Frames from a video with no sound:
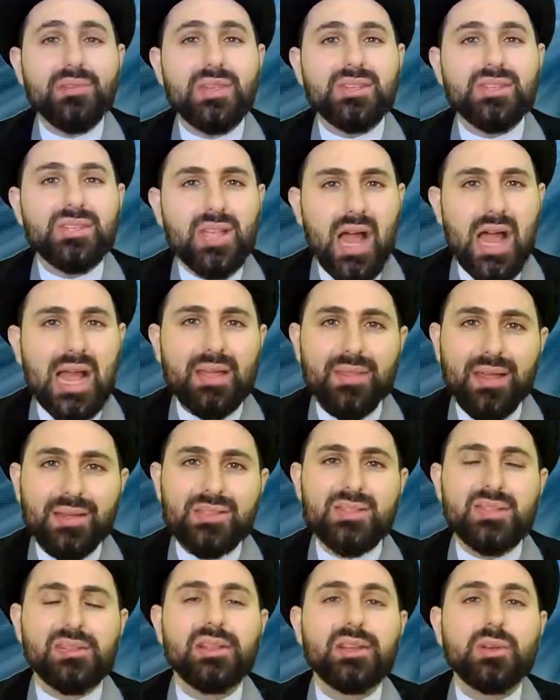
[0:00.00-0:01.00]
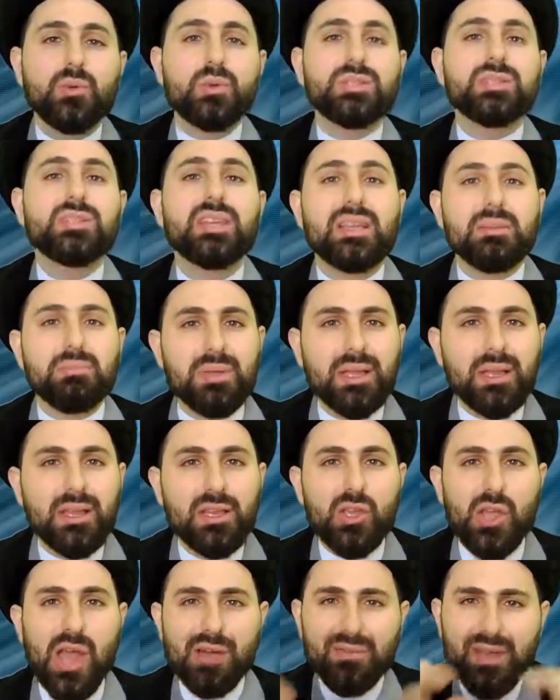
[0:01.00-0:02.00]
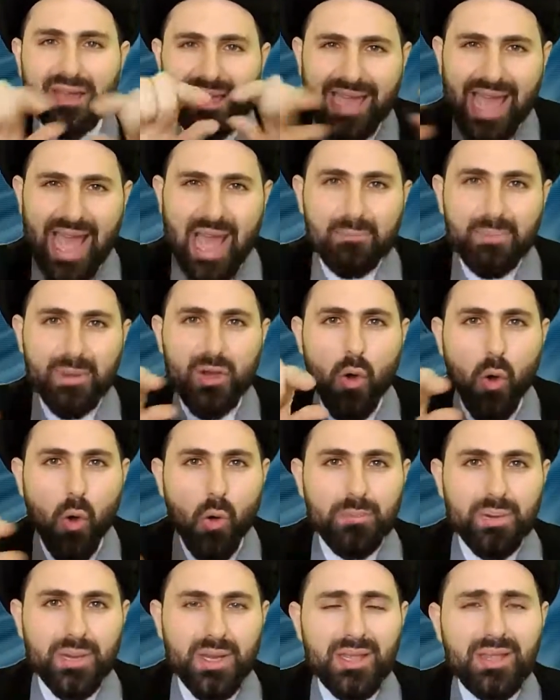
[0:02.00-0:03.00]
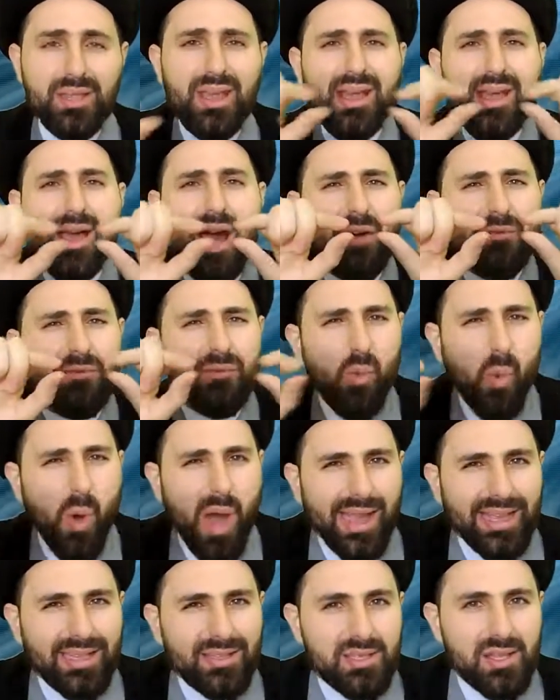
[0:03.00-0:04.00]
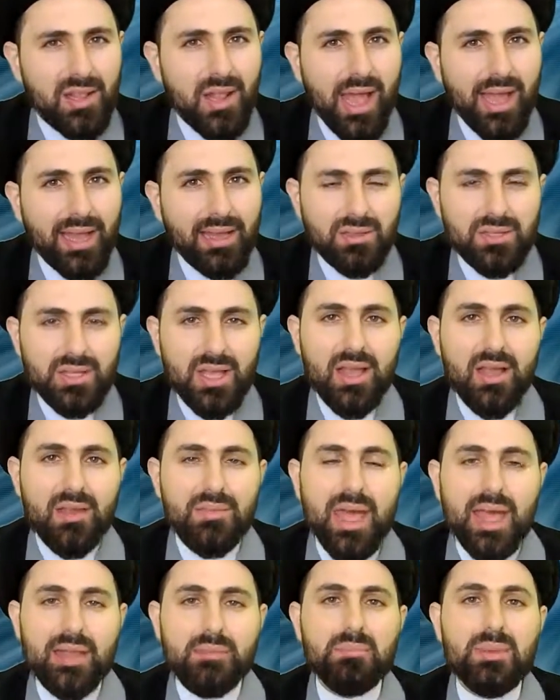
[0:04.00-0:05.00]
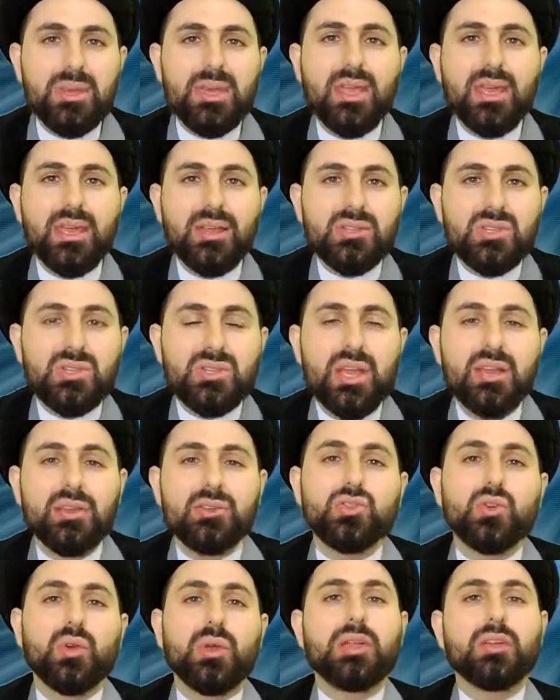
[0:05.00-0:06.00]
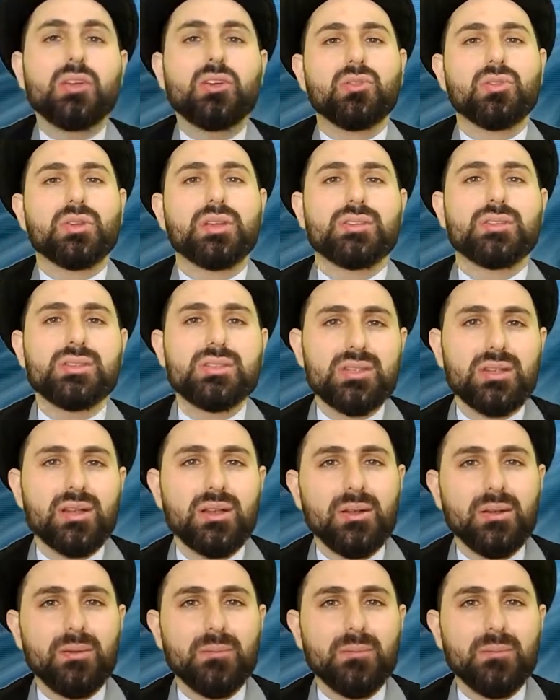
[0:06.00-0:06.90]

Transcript: in the sky. That's the linguistic meaning. You have a gap, an opening of white light that begins to increase.